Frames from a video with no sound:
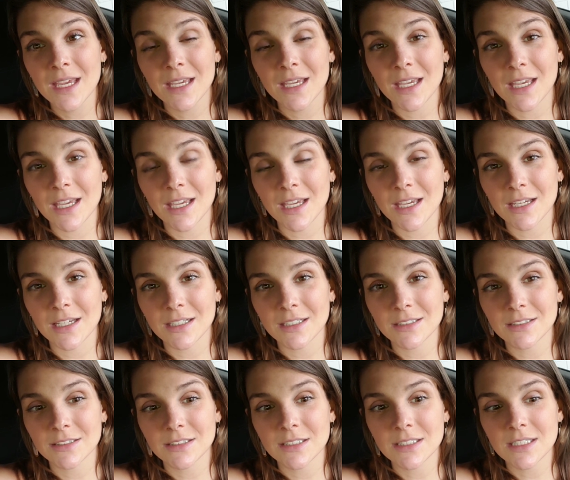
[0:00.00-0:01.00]

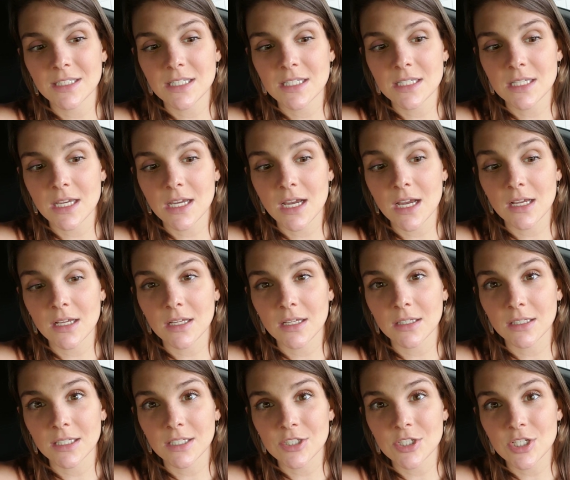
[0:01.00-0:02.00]
and I'll
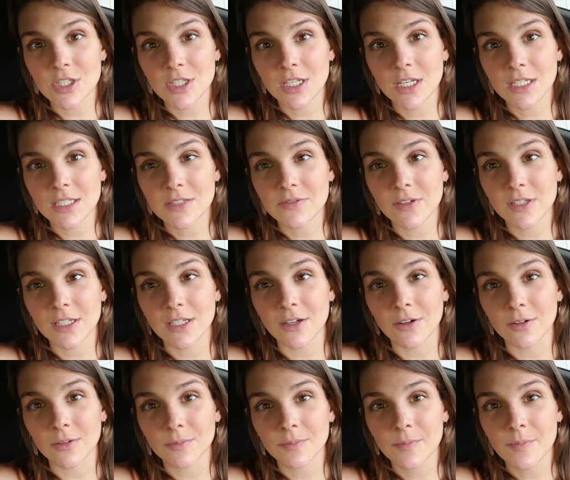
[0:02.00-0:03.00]
catch you in the next
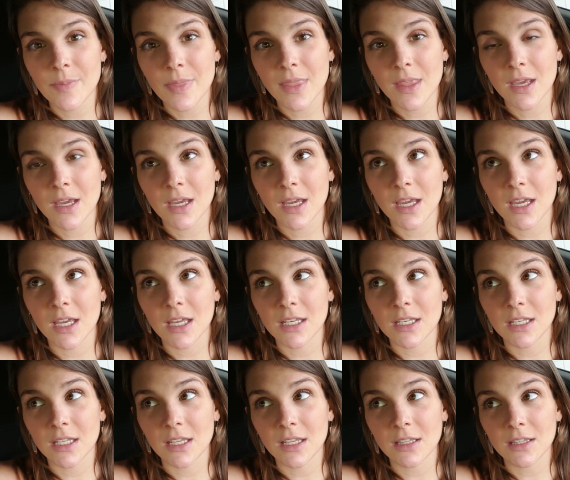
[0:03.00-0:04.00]
video.
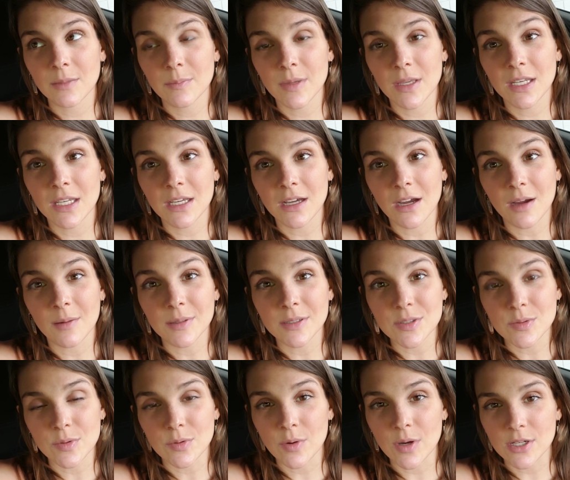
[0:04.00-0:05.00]
and leave me any
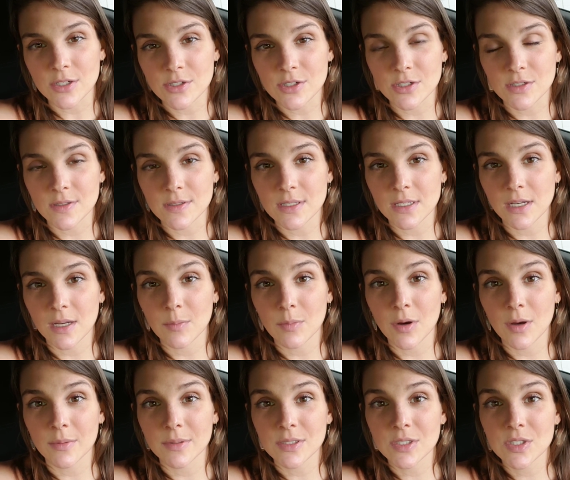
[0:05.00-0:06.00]
comments or questions, and I
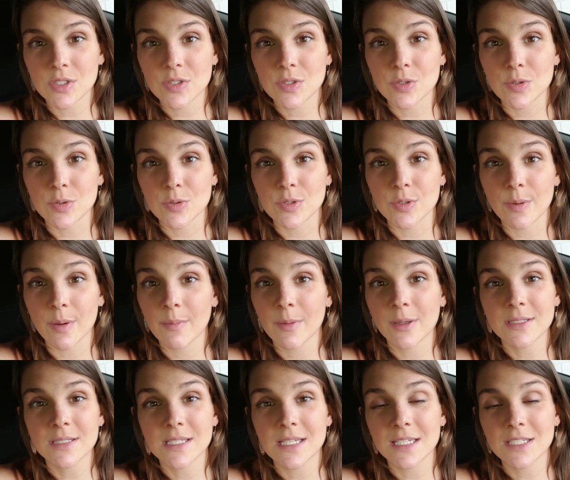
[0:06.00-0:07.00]
promise to do my
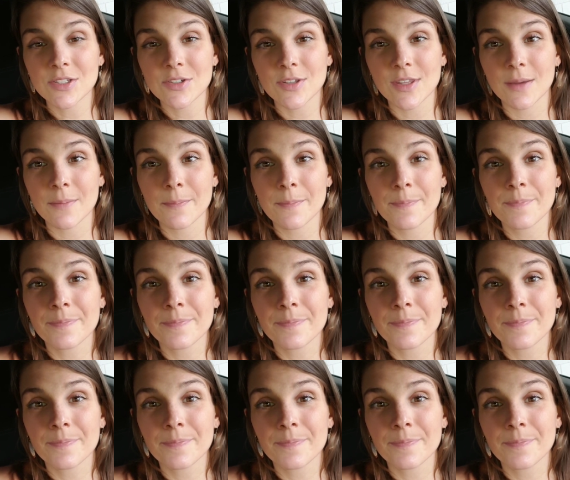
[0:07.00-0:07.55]
best to answer them.